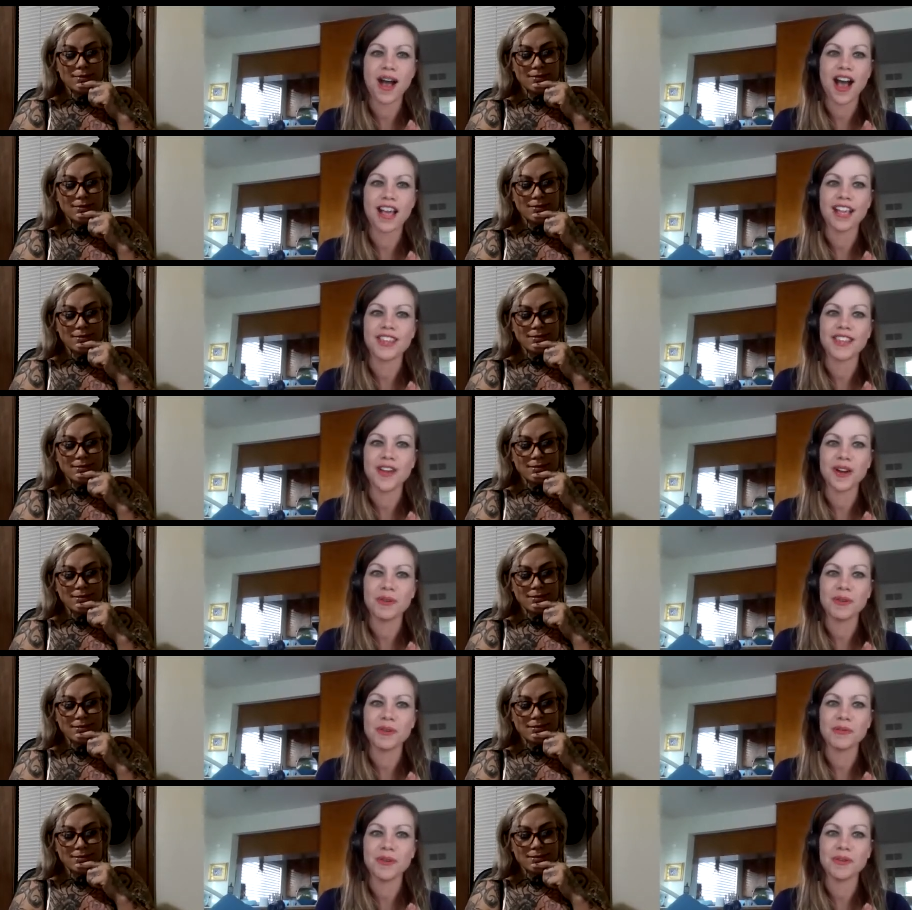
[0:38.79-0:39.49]
Speaker 1: I thought
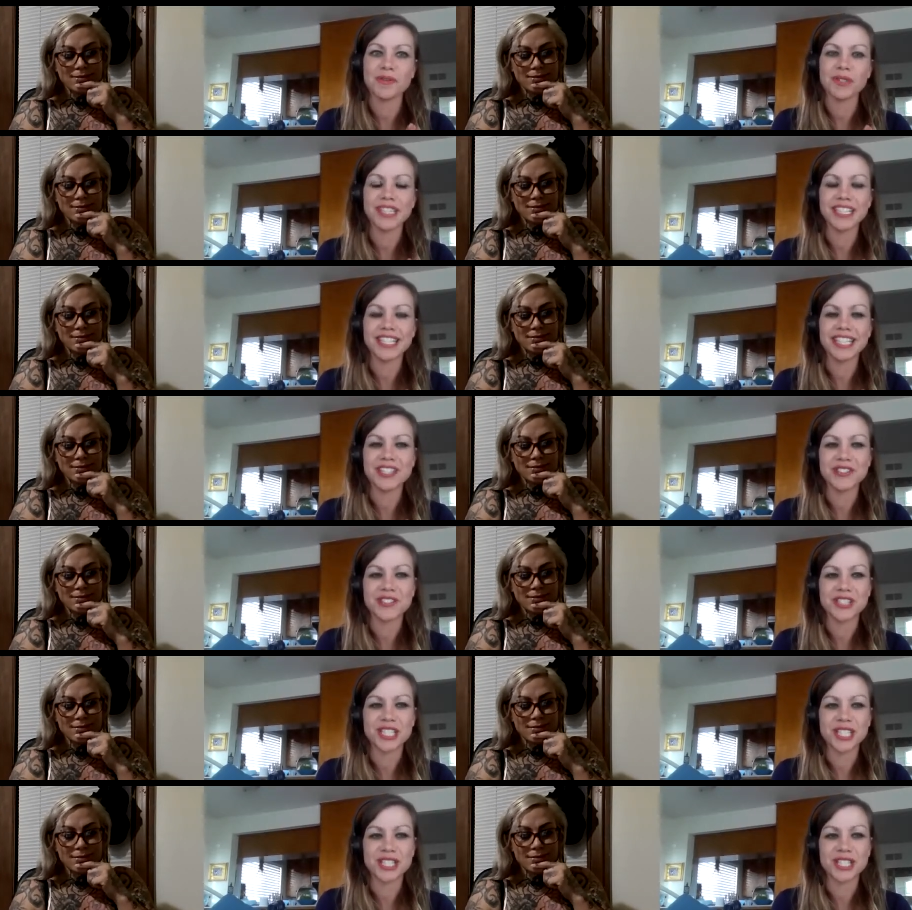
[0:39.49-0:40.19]
it would be really
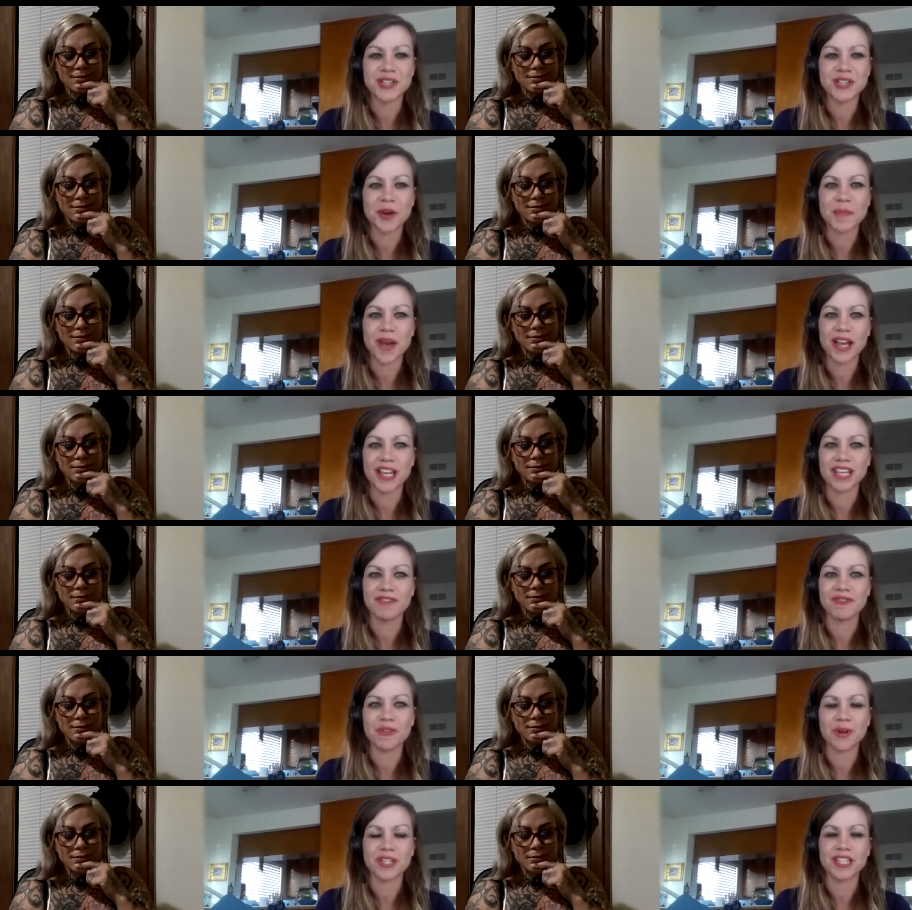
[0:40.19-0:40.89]
interesting to go back
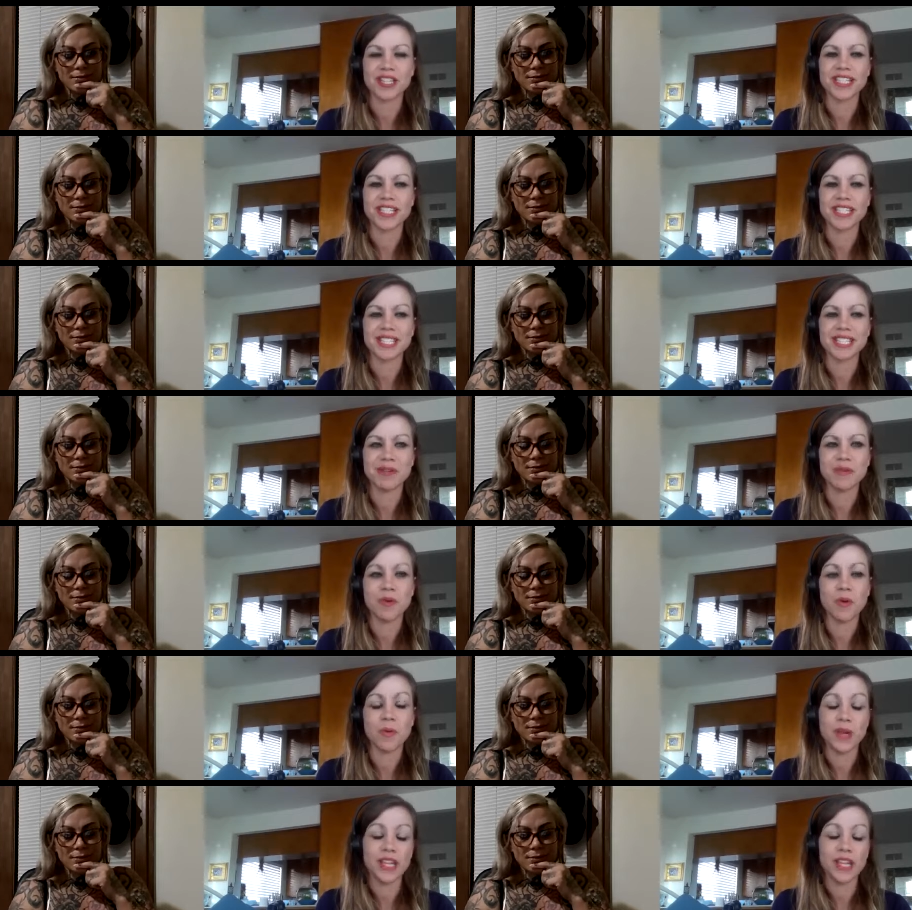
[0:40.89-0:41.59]
and forth and see
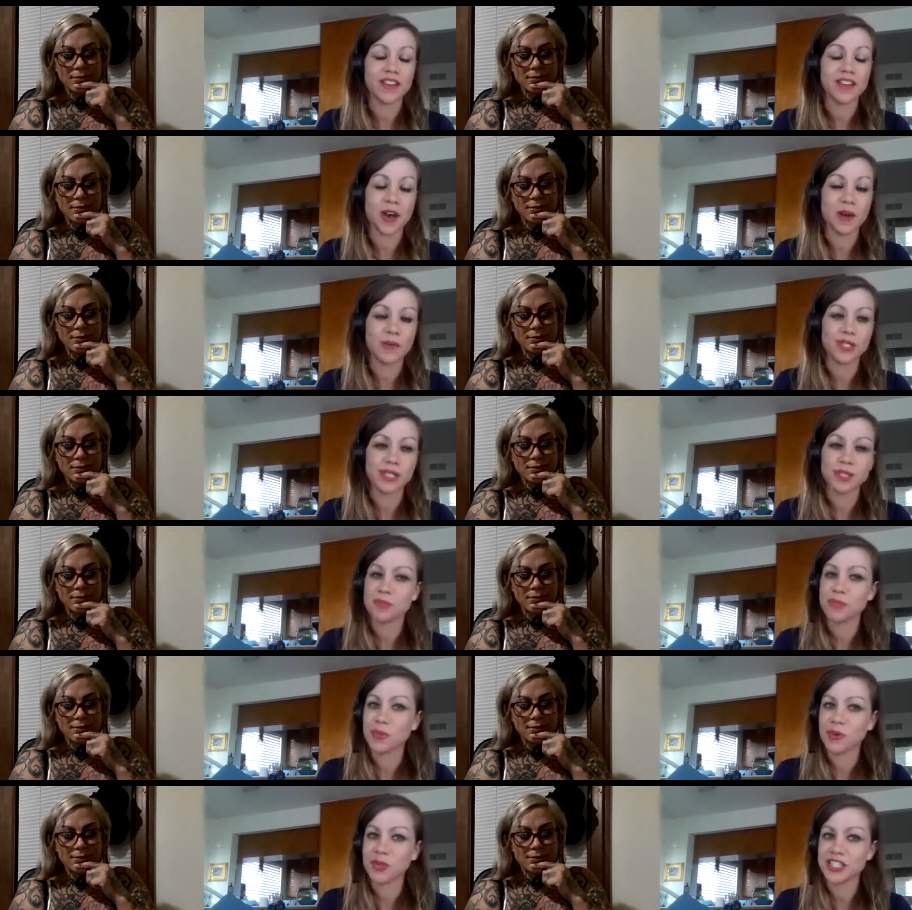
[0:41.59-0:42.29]
what we thought was
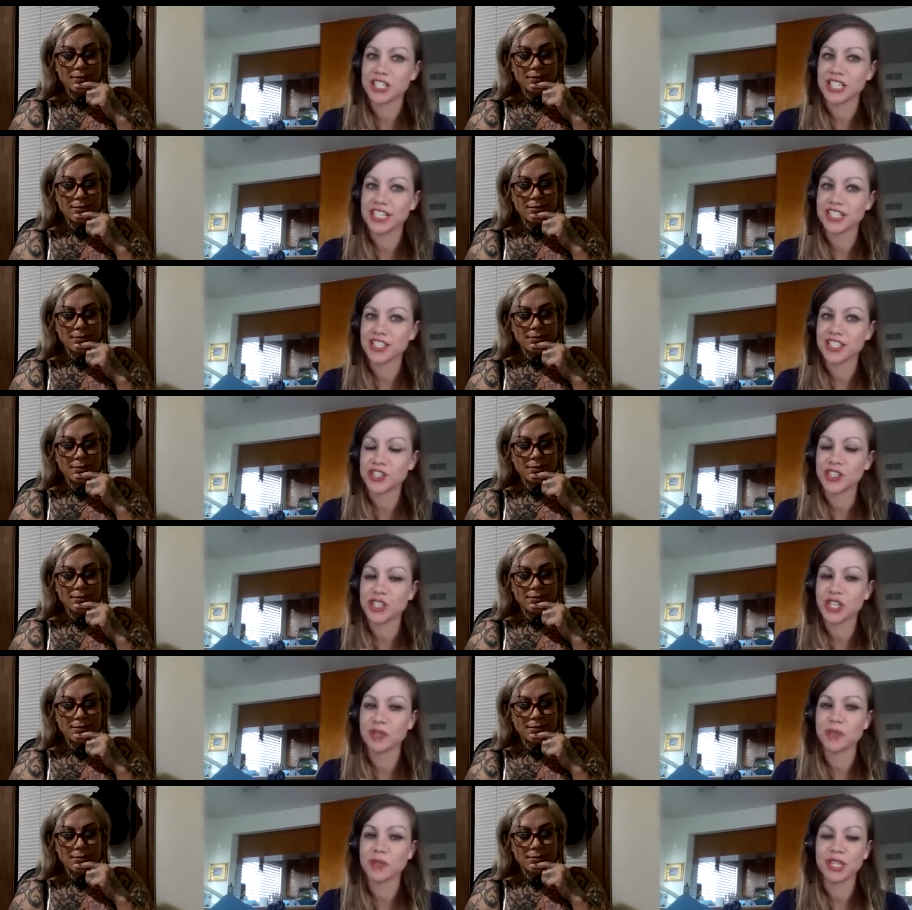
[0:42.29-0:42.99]
important to
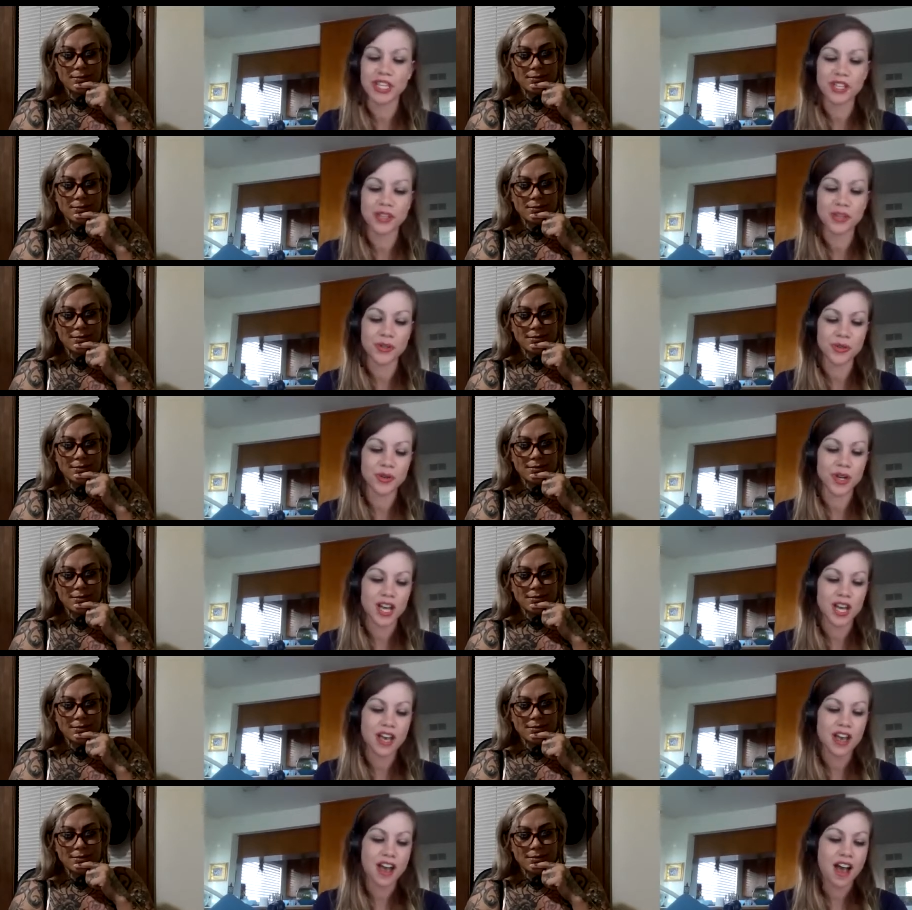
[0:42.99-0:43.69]
share with you
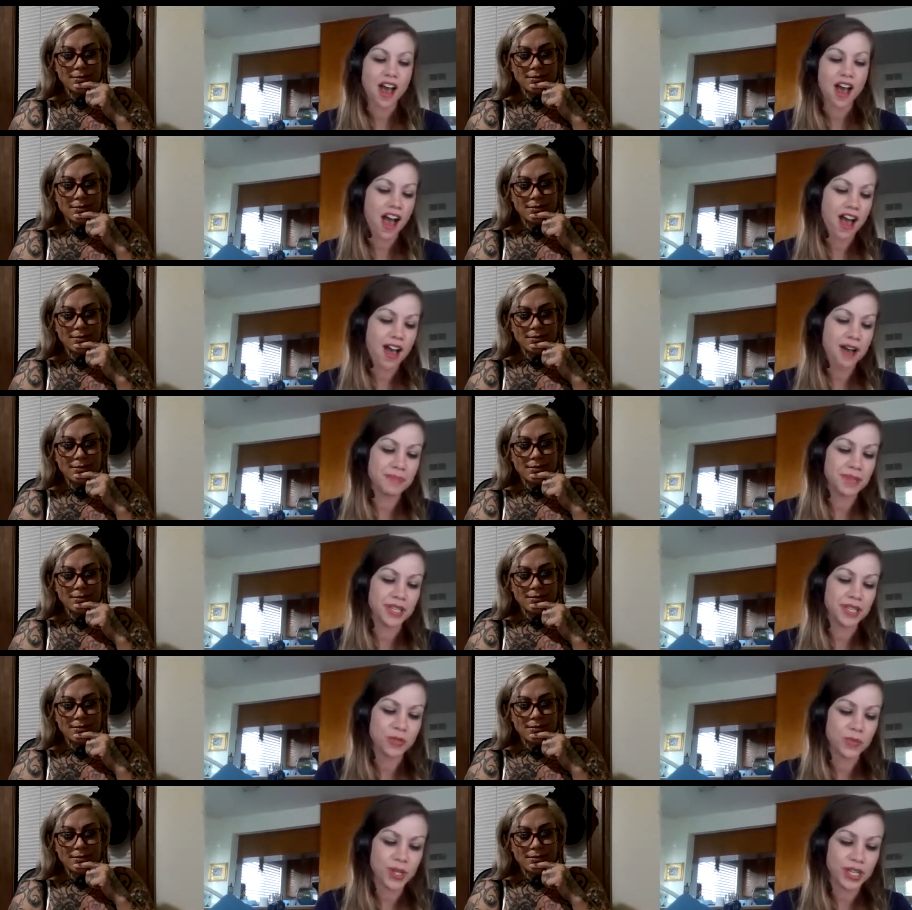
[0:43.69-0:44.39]
um,
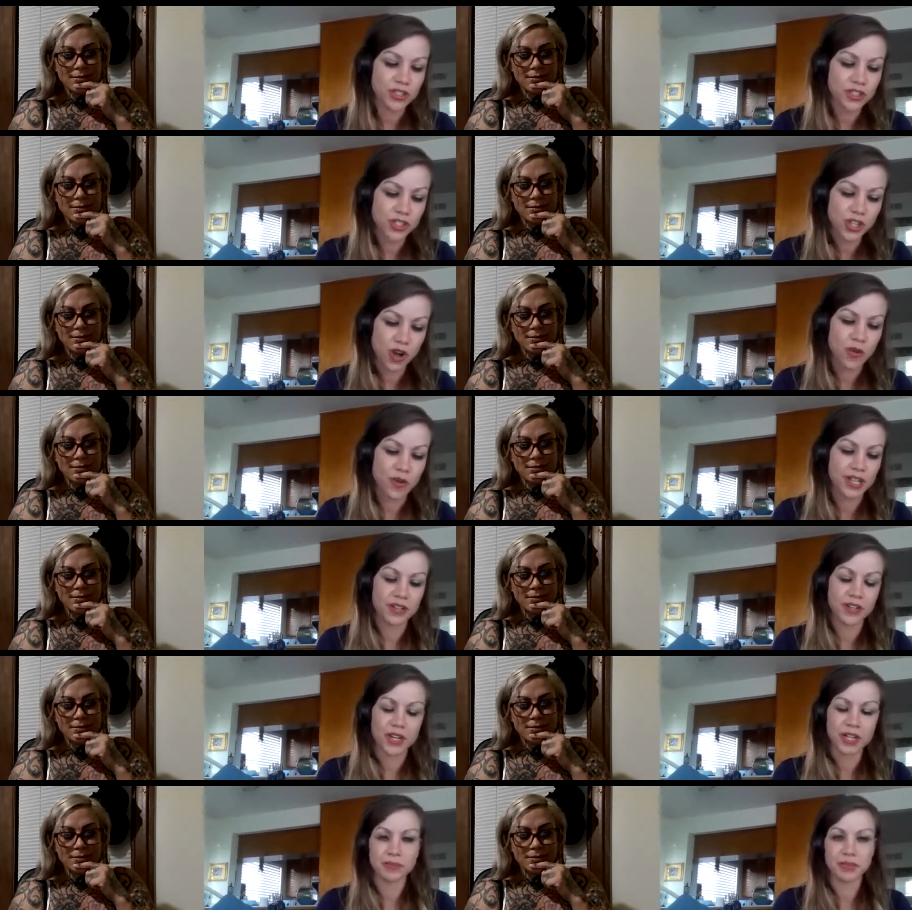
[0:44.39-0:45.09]
because we are so
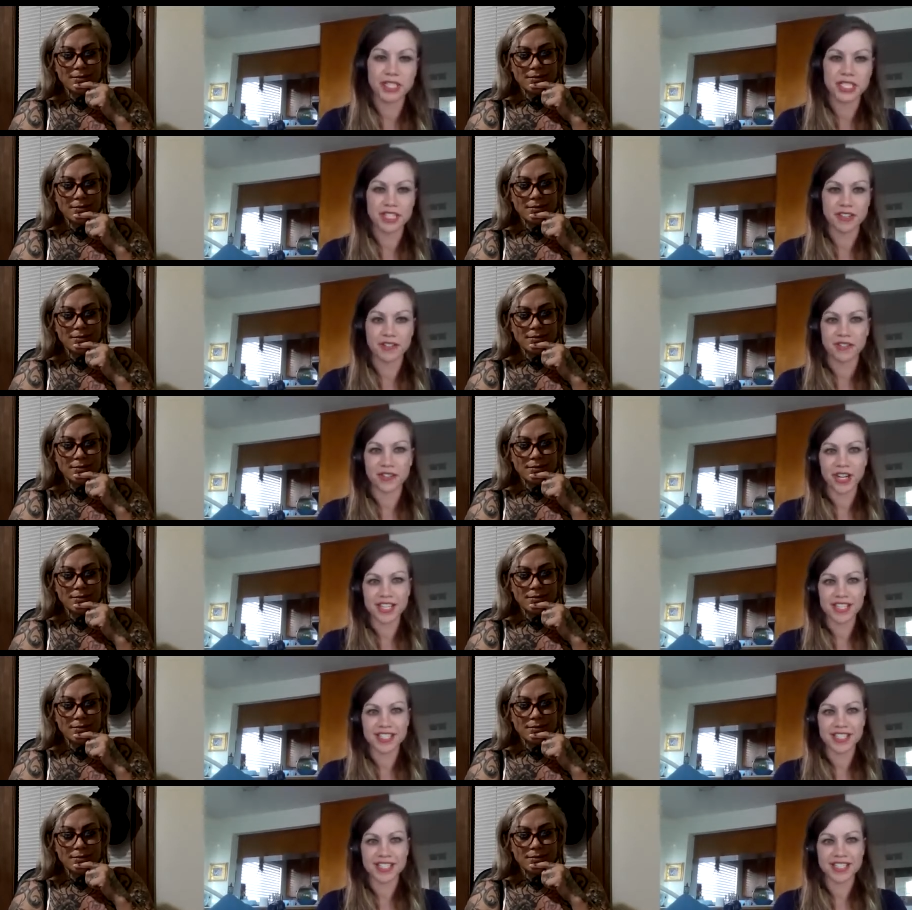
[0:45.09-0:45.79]
incredibly
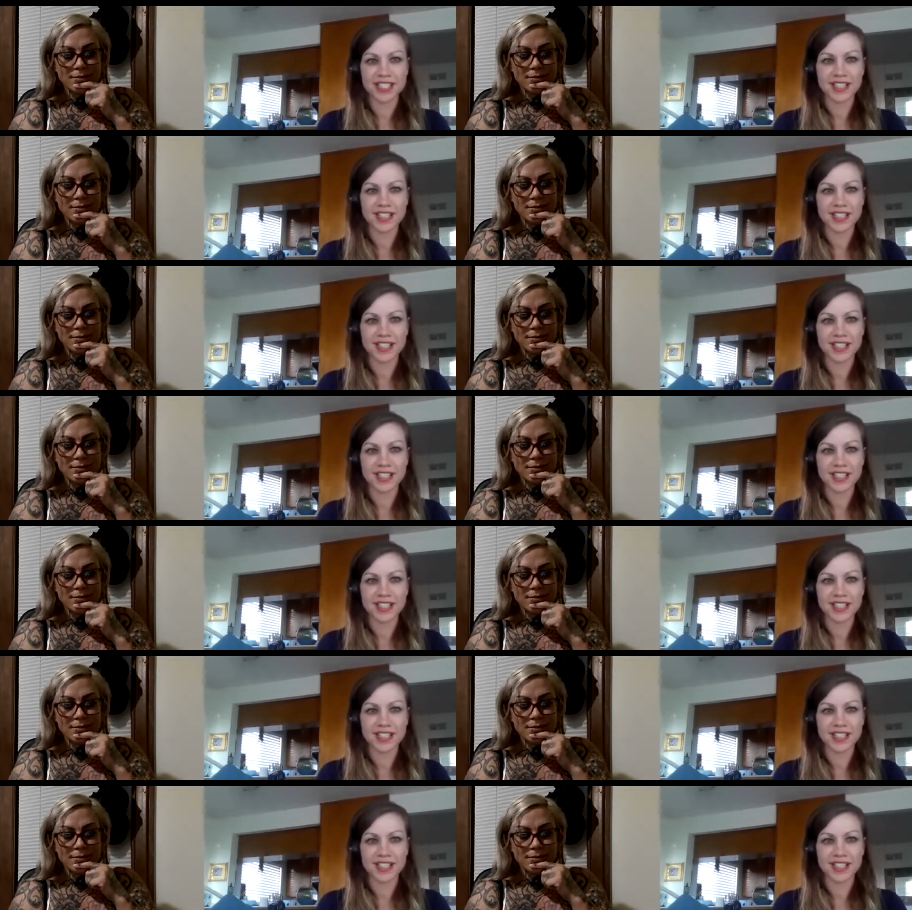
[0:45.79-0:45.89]
different.